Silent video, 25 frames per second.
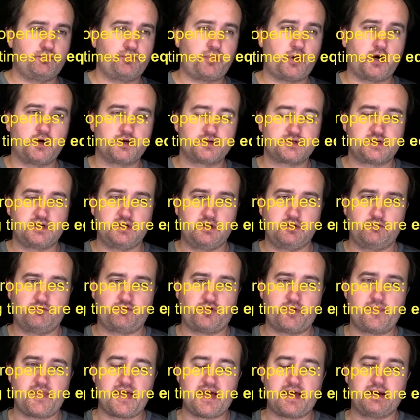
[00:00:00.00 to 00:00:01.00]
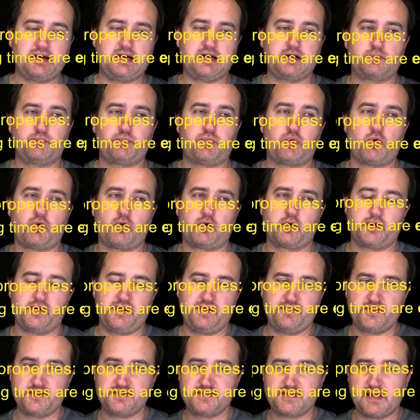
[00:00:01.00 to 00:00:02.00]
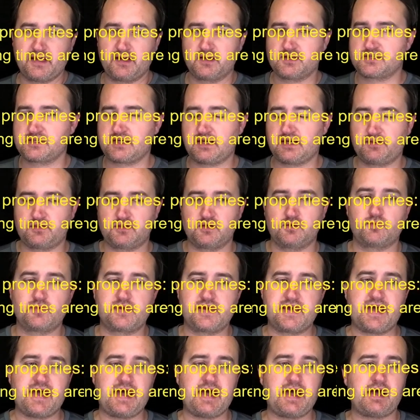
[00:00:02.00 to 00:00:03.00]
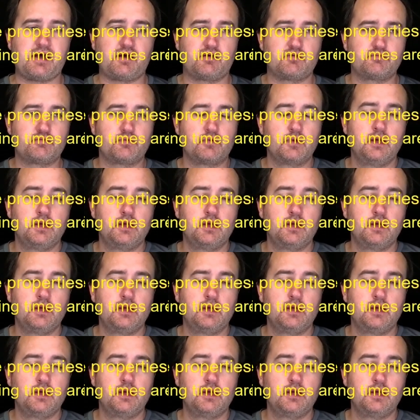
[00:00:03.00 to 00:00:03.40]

person from that airport in the data set that we have,